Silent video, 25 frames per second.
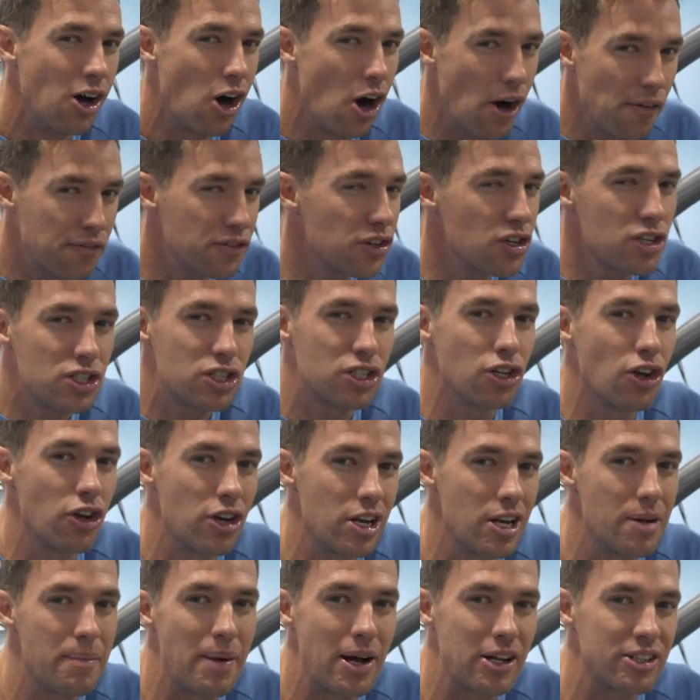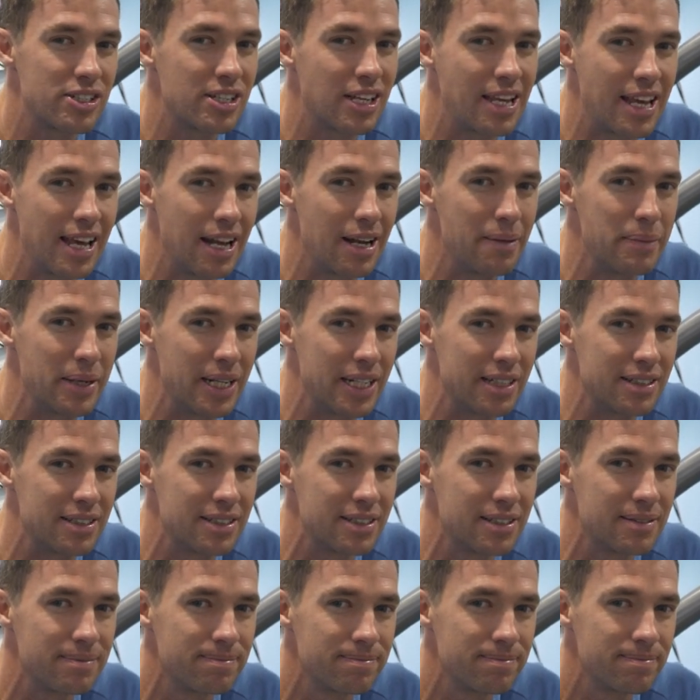after a certain amount of
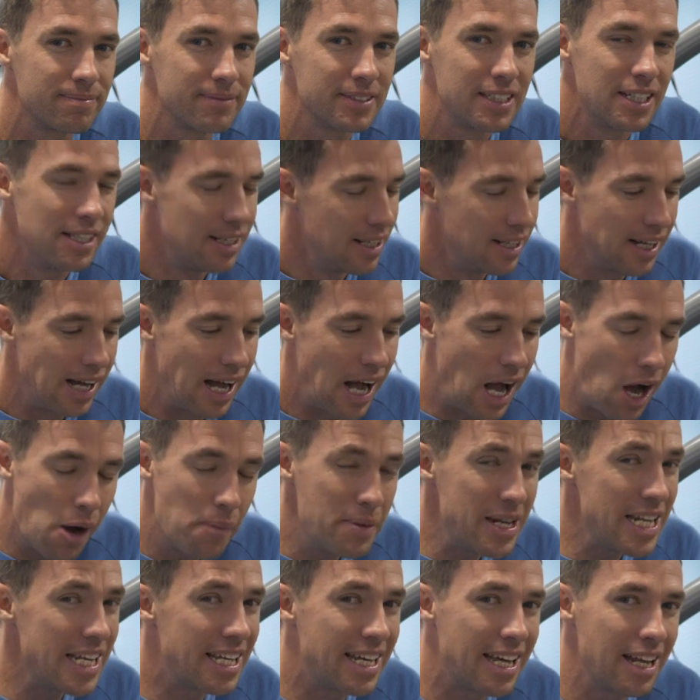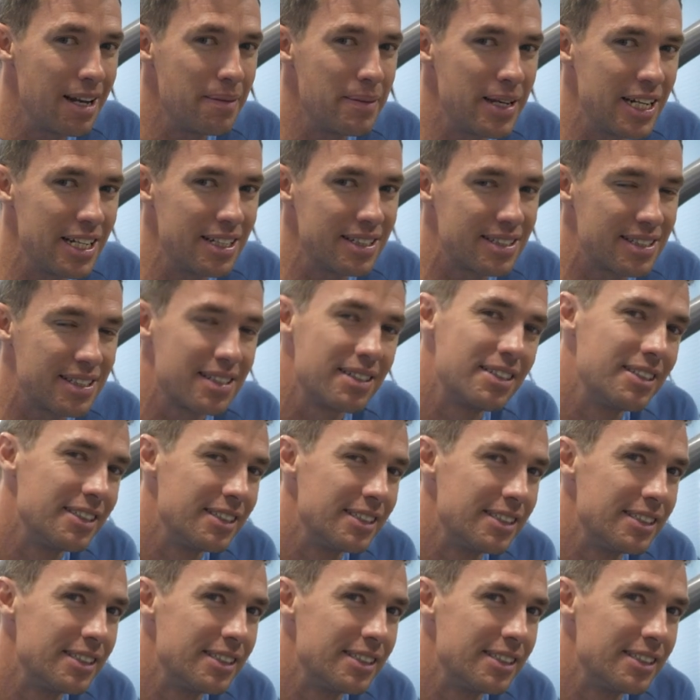kilometers. How many kilometers?